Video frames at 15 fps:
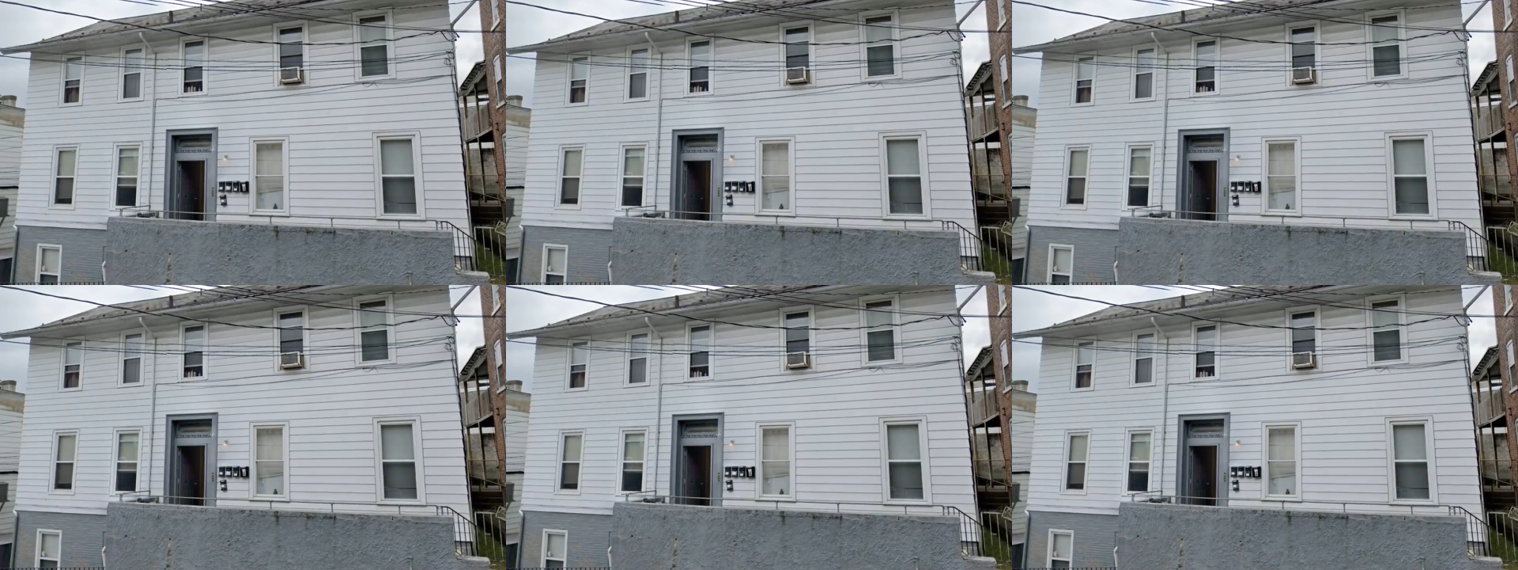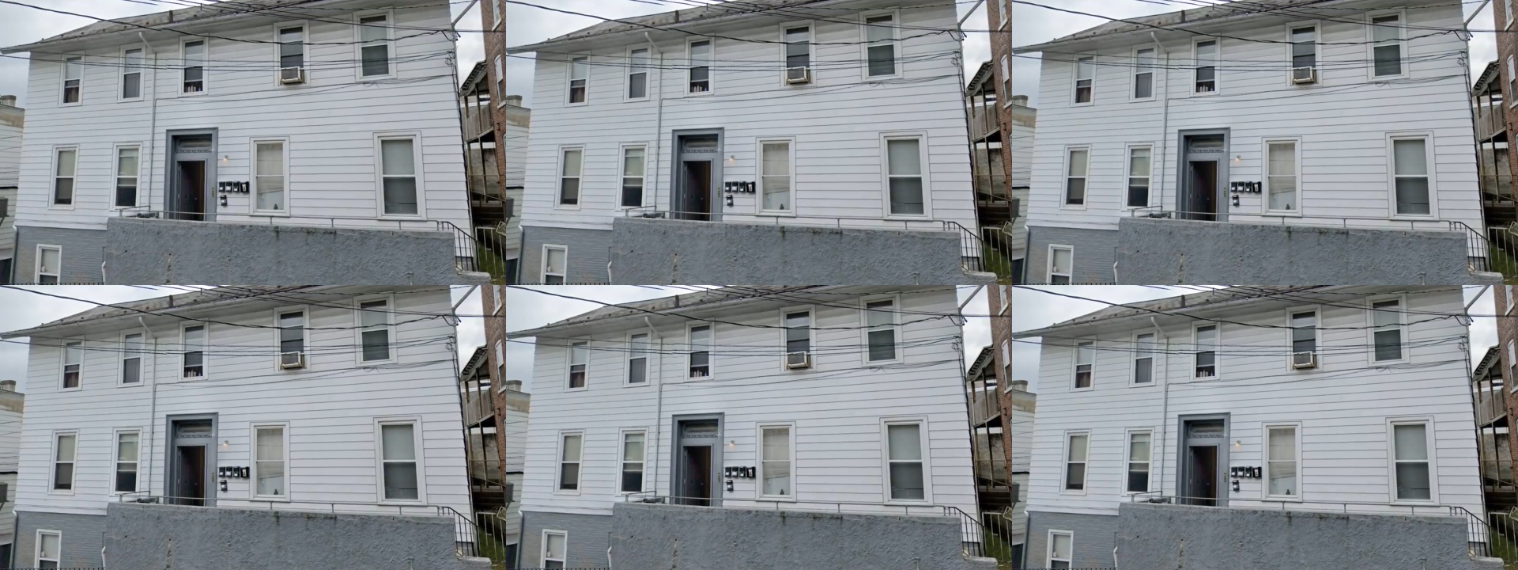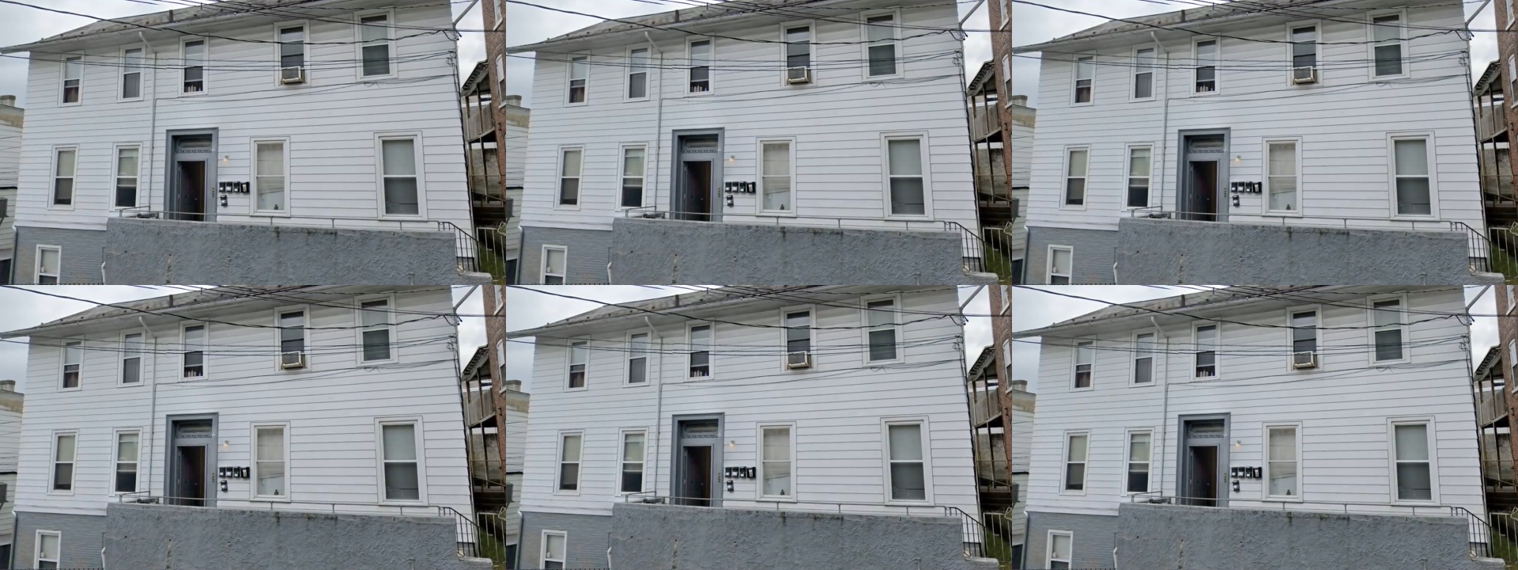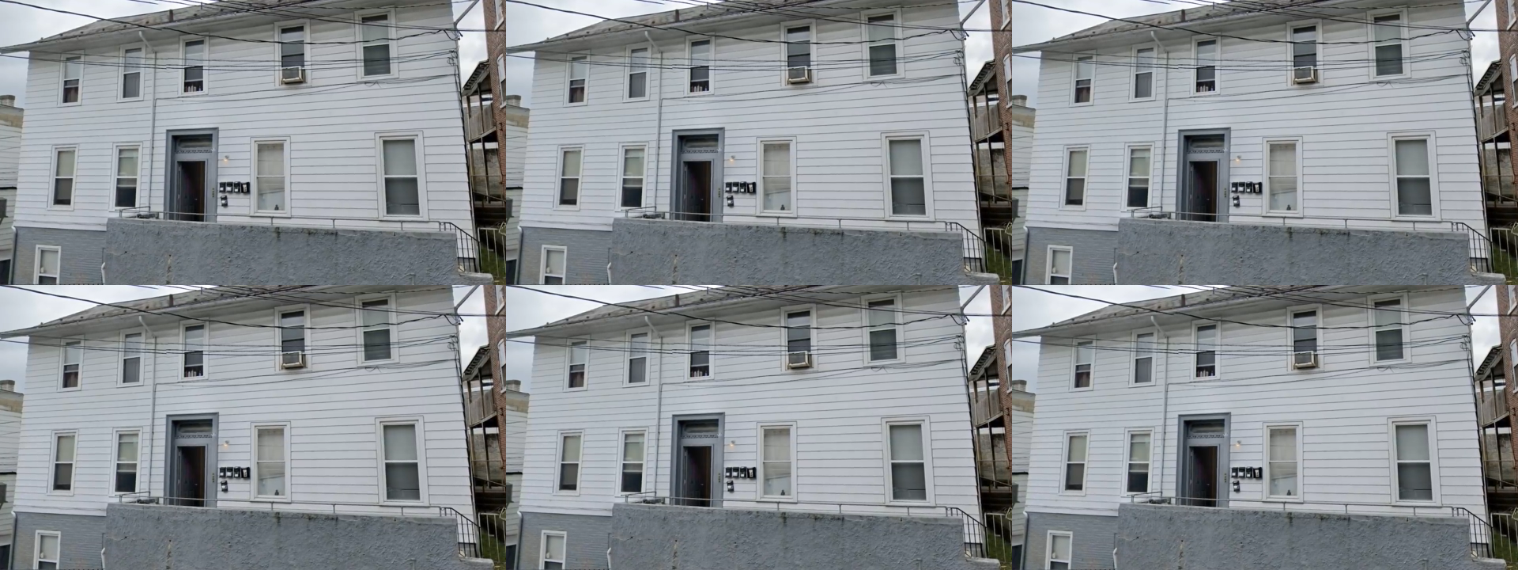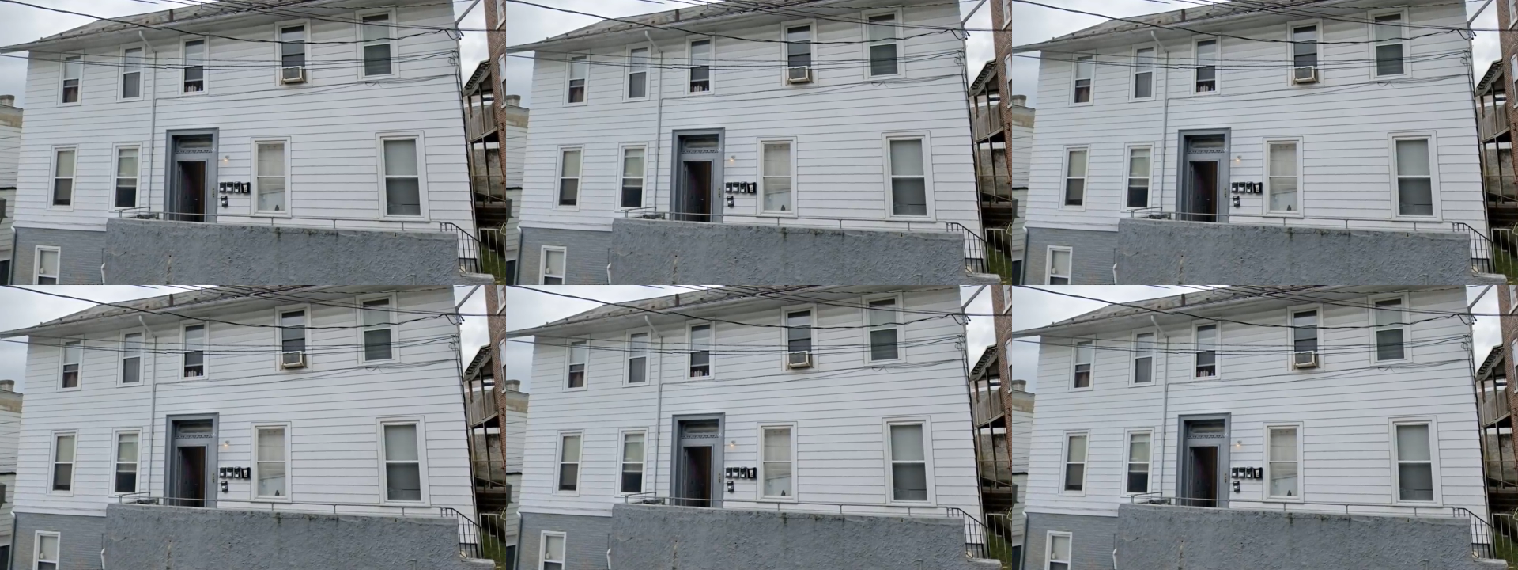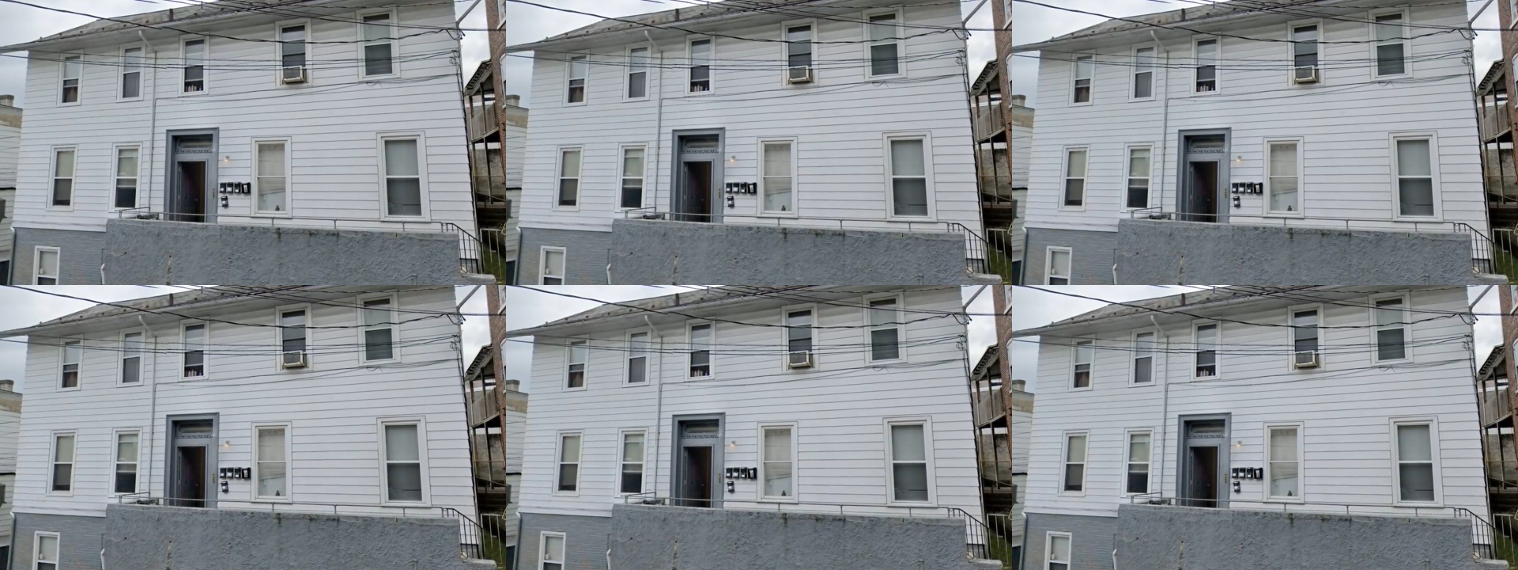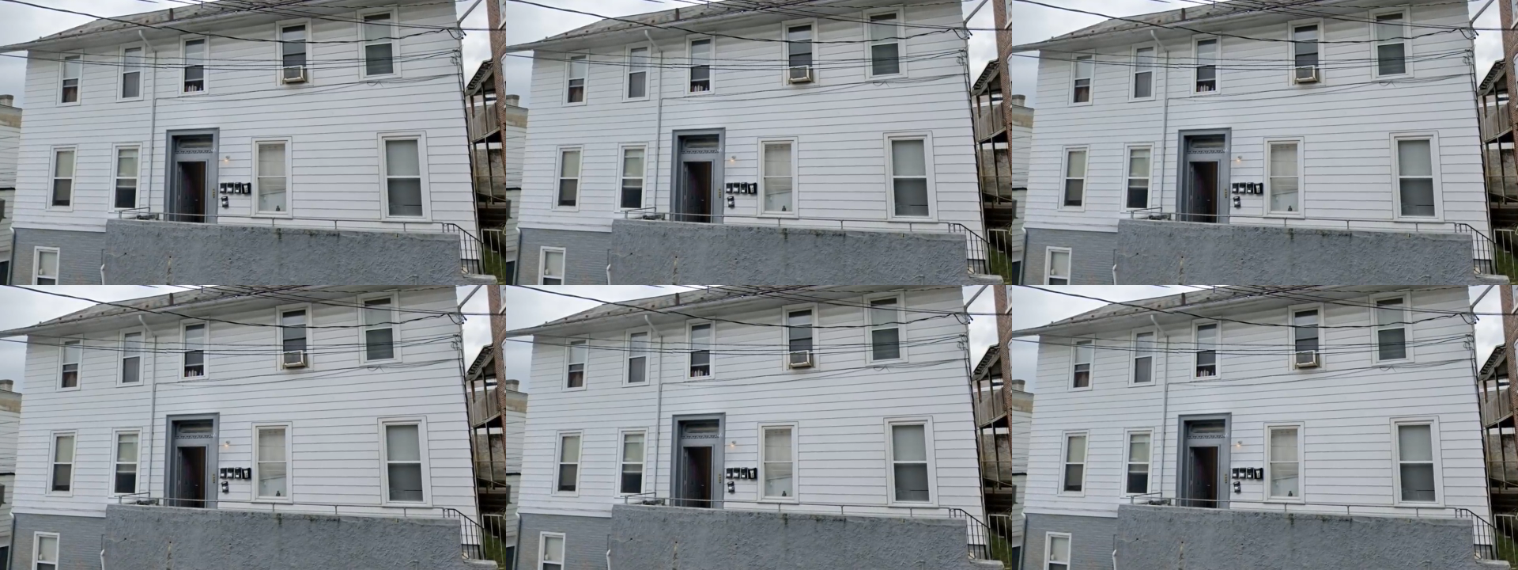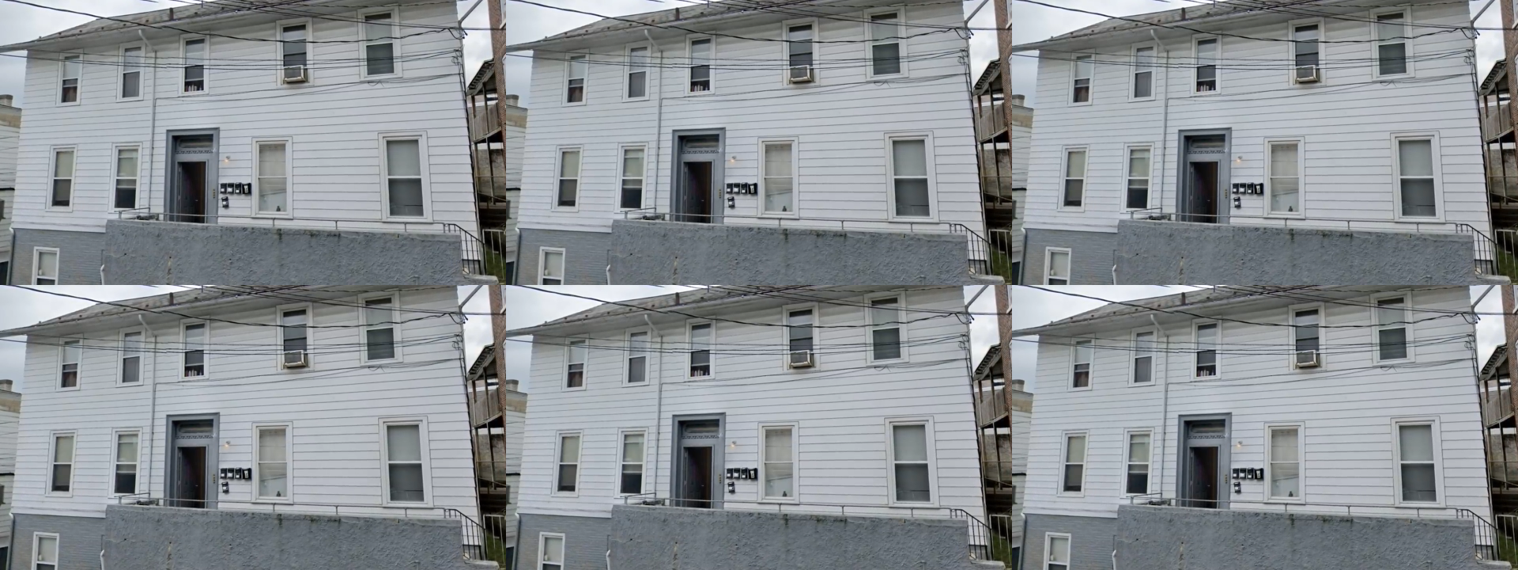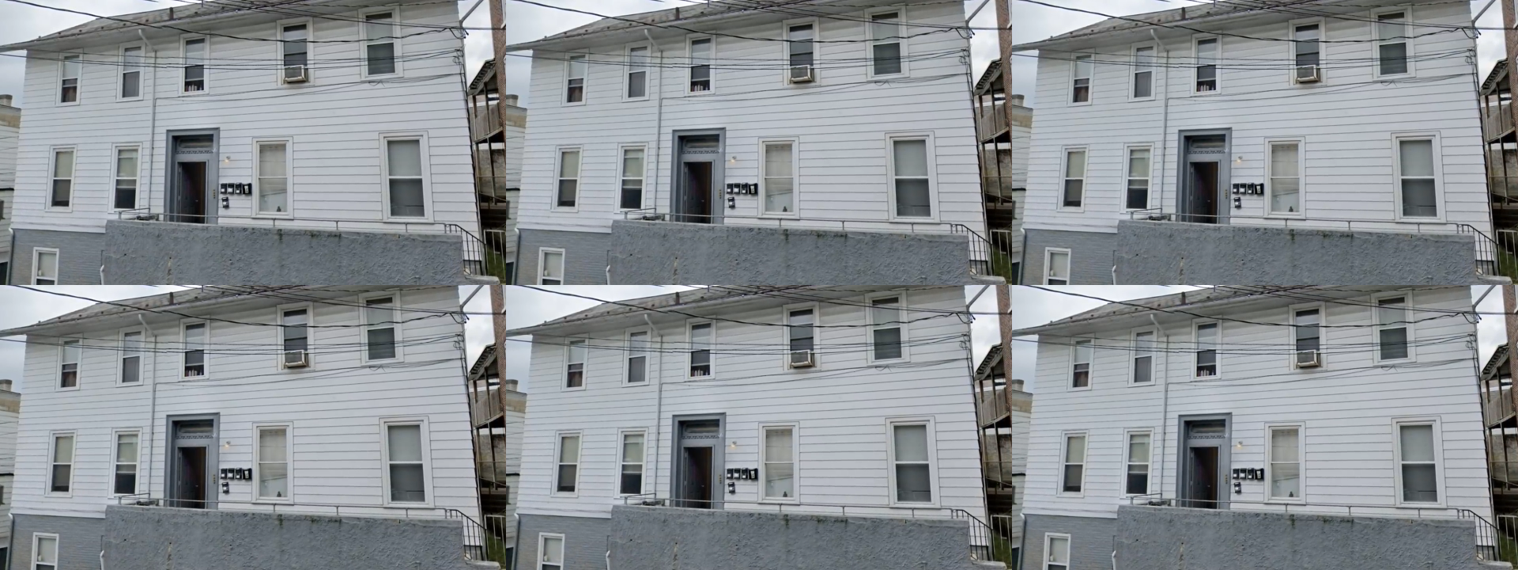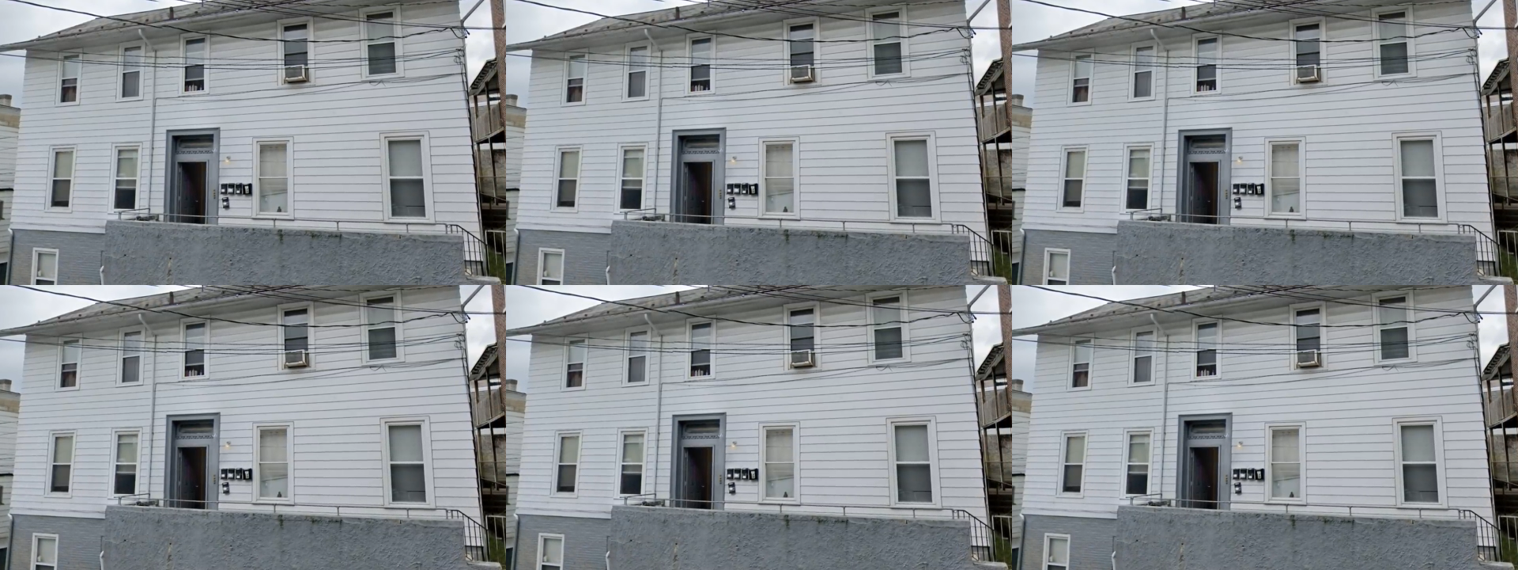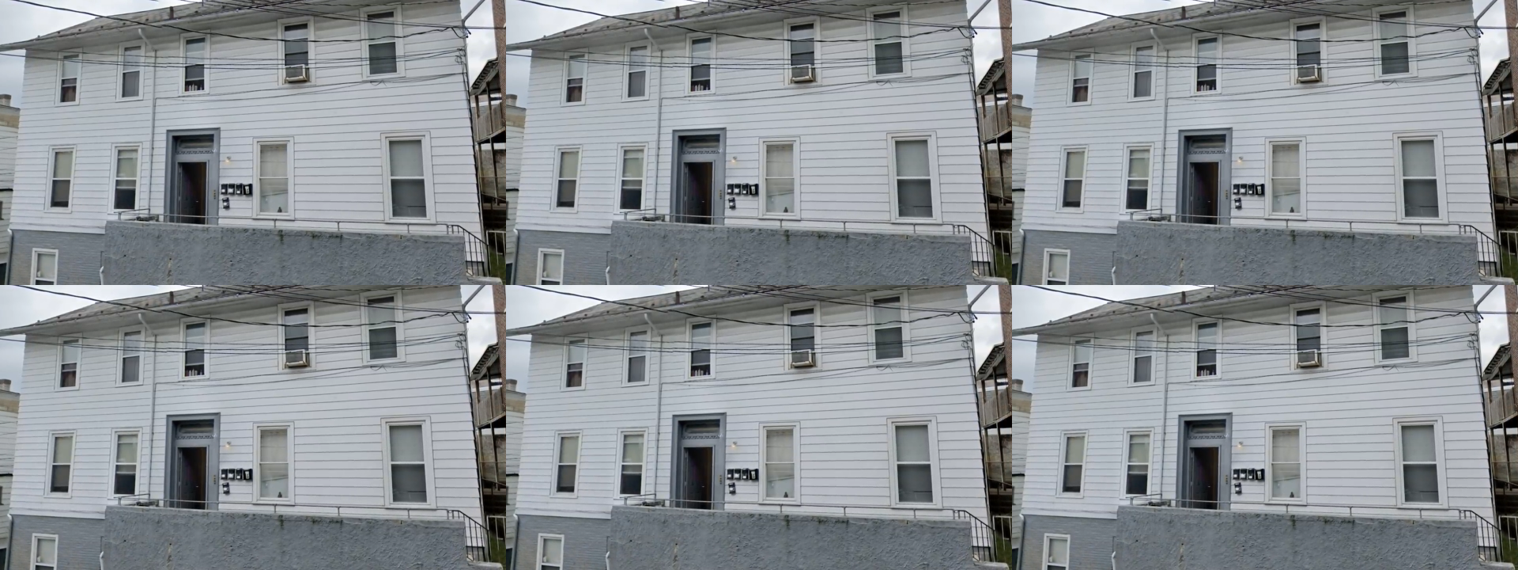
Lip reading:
[unreadable: no face in view]